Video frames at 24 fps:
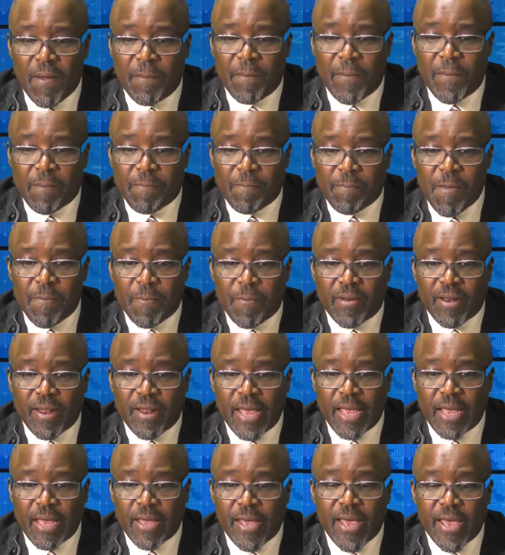But people
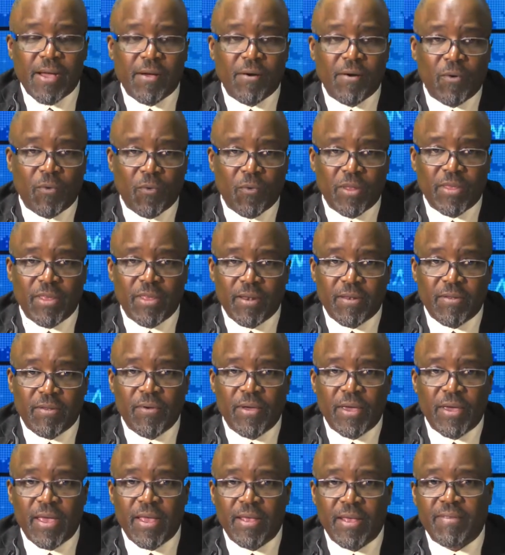like Akon, what they're
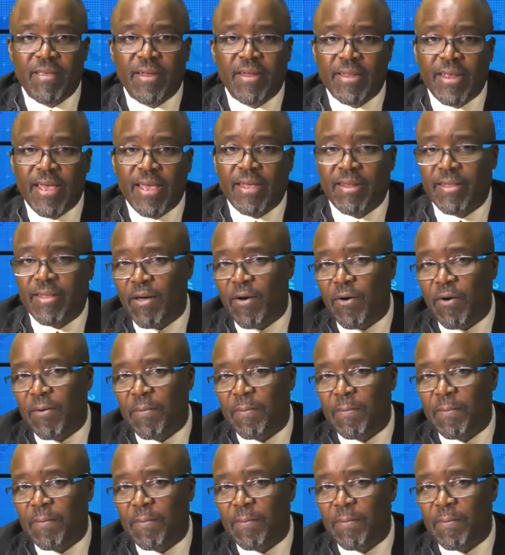doing is they're taking their own